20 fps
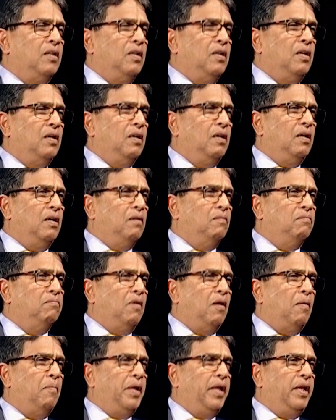uh,
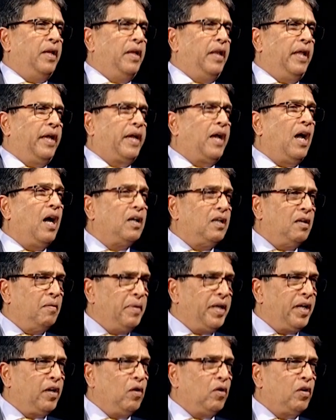I mean,
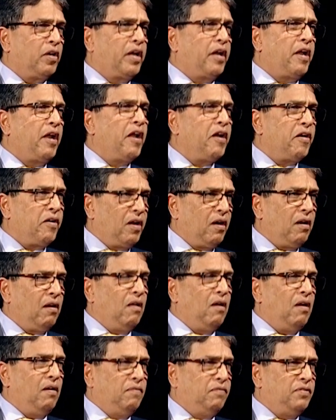academic or career
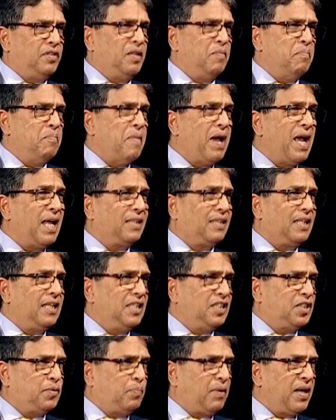life, the math
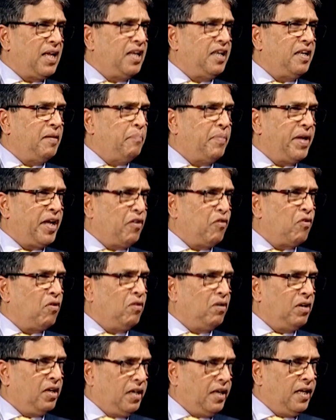is played a big
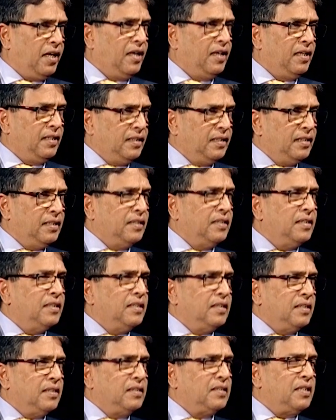role in it. Yes.
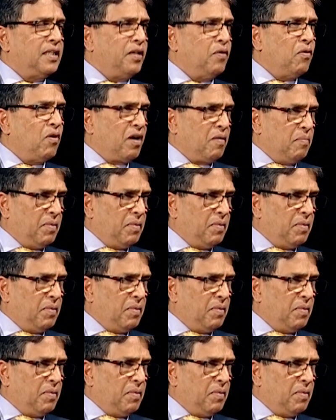So you are a